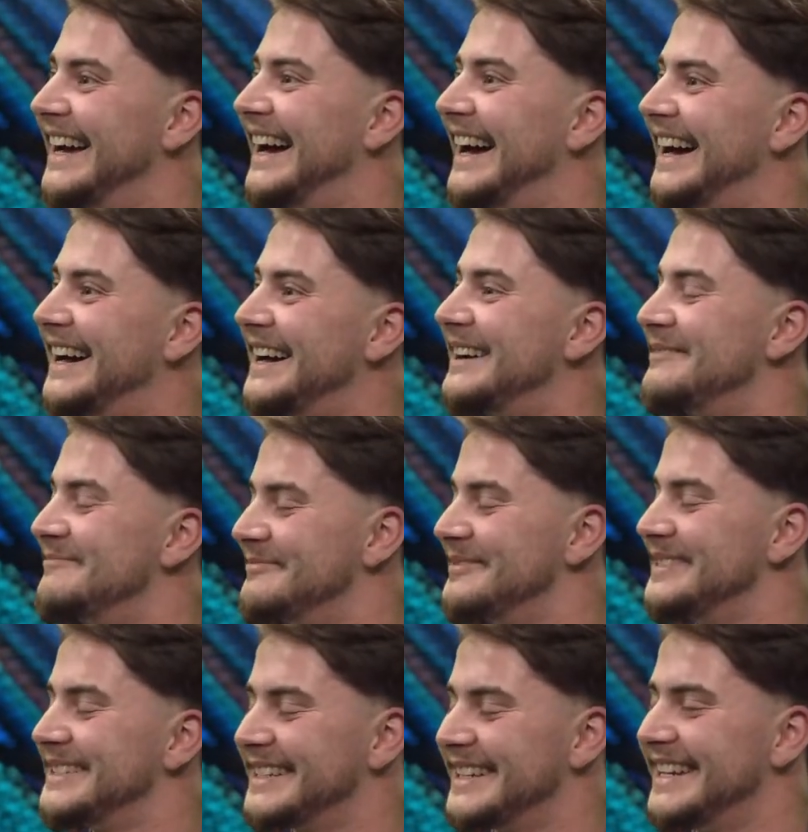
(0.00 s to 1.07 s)

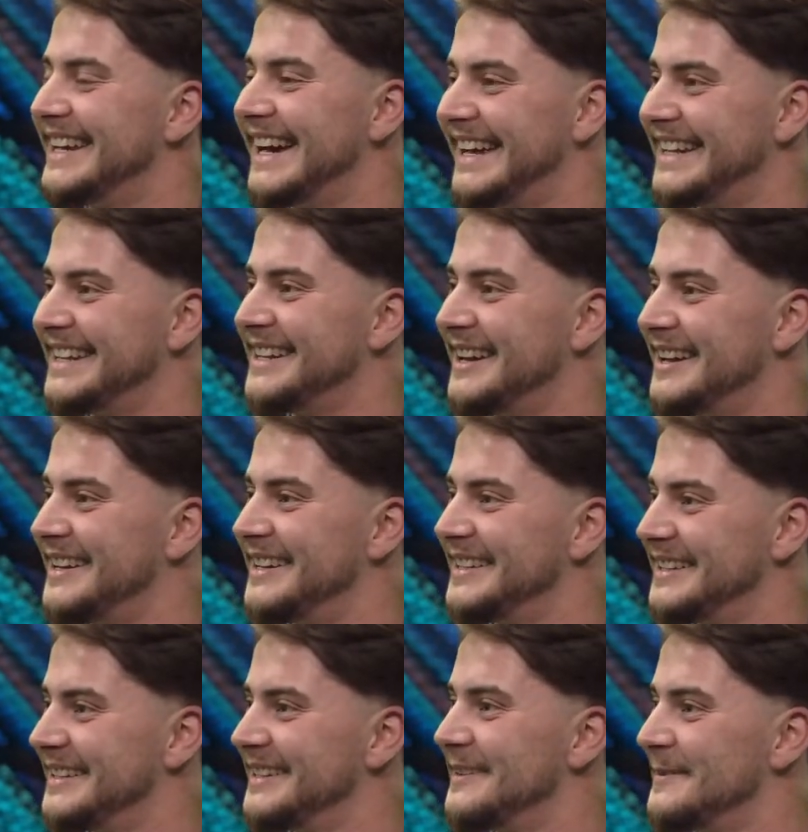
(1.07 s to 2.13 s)
And they are
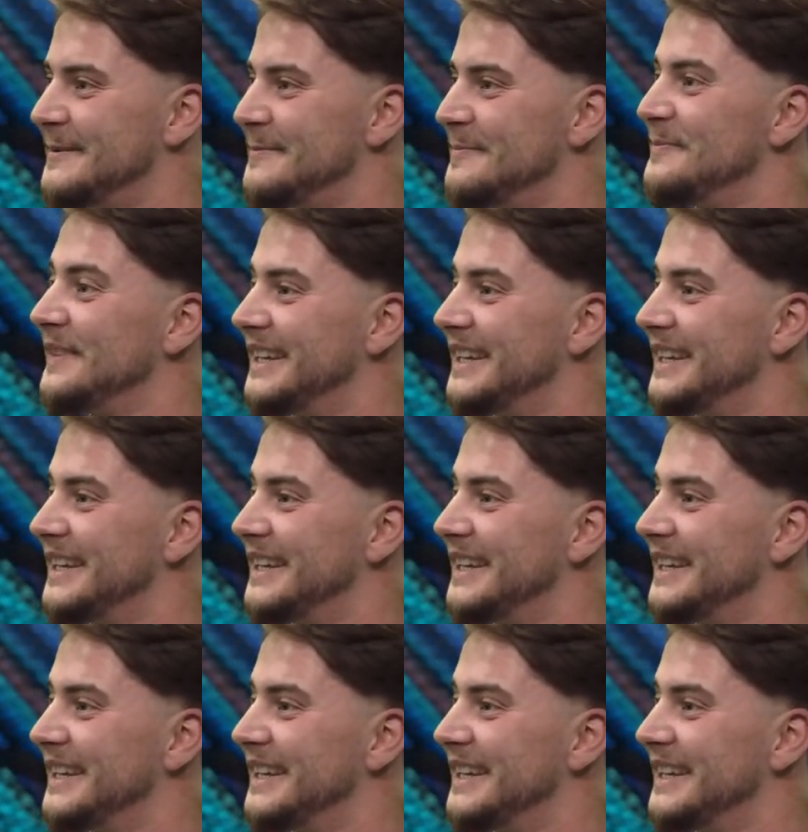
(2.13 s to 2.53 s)
very amusing.